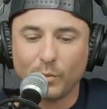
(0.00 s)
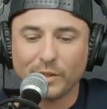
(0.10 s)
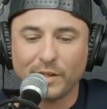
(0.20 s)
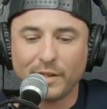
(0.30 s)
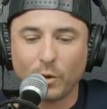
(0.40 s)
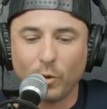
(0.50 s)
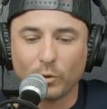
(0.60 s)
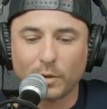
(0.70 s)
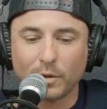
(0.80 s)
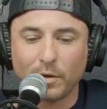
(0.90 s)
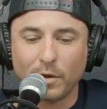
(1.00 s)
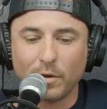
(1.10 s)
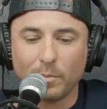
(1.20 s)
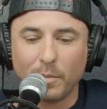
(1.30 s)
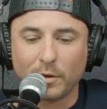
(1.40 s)
We see an older
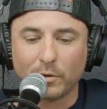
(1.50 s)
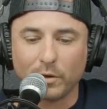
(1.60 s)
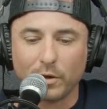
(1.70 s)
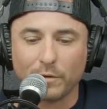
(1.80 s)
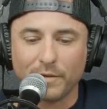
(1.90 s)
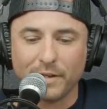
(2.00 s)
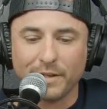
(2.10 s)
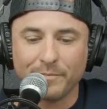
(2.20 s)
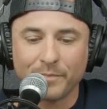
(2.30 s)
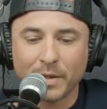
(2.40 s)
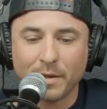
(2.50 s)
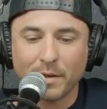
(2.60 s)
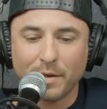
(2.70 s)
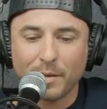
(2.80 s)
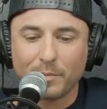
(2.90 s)
model RV
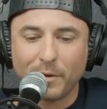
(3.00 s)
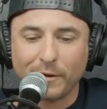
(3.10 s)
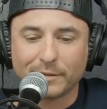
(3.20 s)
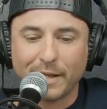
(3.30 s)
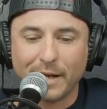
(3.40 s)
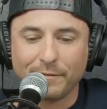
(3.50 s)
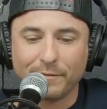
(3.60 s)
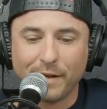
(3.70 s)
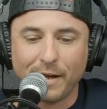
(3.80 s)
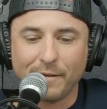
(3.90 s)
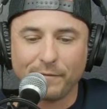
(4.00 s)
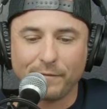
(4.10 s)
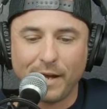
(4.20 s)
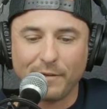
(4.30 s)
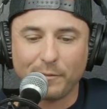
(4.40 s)
parked half
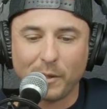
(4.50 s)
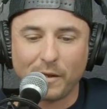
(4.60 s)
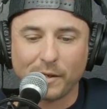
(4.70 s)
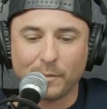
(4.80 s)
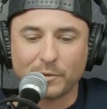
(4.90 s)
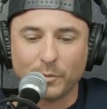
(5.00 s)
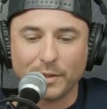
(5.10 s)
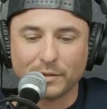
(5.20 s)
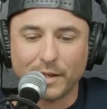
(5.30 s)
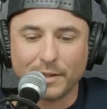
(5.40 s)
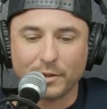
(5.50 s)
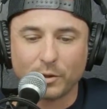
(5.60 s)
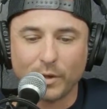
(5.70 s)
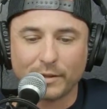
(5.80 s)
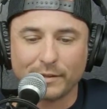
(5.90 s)
a block up, so we decided to
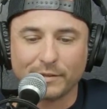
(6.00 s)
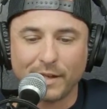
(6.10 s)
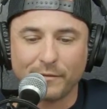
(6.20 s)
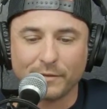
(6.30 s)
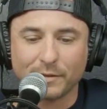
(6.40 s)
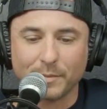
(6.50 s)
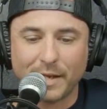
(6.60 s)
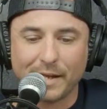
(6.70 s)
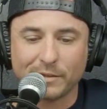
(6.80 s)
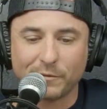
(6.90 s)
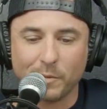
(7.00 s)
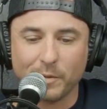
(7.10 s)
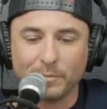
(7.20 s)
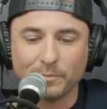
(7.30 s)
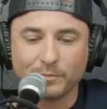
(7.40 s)
quickly siphon some gas from
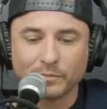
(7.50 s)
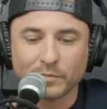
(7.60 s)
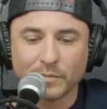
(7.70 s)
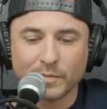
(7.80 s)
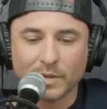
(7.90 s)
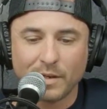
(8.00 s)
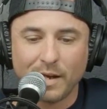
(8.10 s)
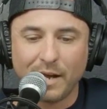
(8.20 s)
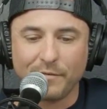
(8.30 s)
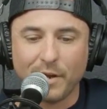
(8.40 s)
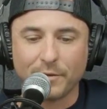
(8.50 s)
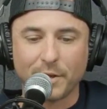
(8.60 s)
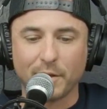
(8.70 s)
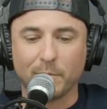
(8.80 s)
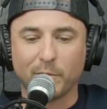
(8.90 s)
it. I've never
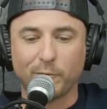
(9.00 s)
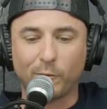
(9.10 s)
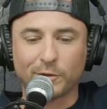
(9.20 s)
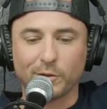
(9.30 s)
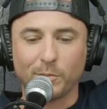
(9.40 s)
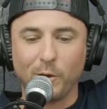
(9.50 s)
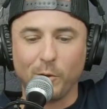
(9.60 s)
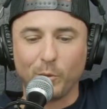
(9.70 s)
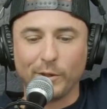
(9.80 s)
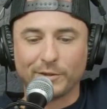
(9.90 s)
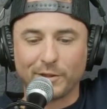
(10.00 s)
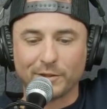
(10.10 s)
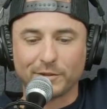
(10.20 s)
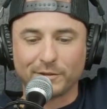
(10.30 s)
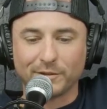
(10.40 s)
done it before, so my homeboy
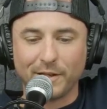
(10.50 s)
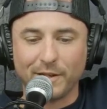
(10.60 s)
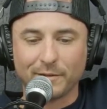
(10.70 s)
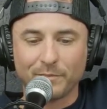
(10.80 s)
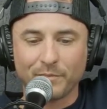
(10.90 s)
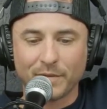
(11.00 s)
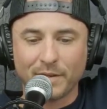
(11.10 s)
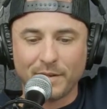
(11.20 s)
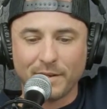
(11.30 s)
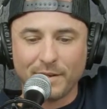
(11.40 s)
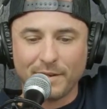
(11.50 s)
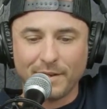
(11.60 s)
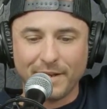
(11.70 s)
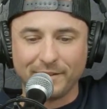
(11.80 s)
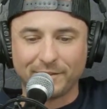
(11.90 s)
starts to suck.
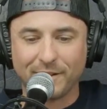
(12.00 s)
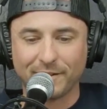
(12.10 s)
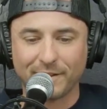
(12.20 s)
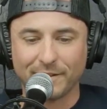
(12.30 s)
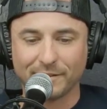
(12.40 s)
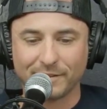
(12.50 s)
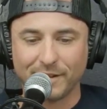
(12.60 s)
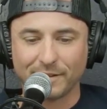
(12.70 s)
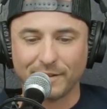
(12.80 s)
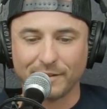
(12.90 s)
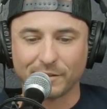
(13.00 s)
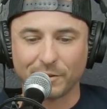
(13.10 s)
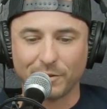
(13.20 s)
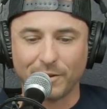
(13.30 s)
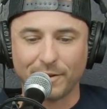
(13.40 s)
He's sucking and sucking his
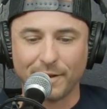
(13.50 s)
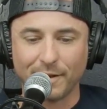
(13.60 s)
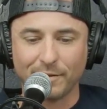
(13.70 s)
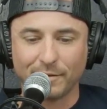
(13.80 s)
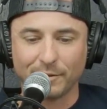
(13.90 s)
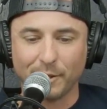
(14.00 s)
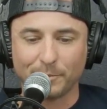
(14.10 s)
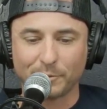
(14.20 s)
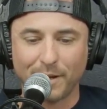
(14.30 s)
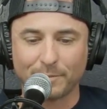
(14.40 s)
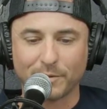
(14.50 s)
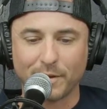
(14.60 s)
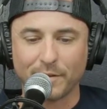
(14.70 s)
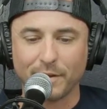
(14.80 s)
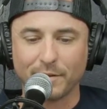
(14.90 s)
little heart out, lips wrapped
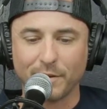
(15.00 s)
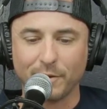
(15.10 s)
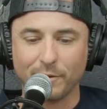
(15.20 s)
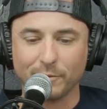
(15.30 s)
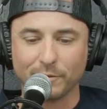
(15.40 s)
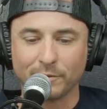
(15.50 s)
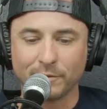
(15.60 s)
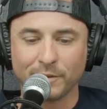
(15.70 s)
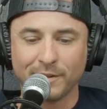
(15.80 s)
around the end of the hose.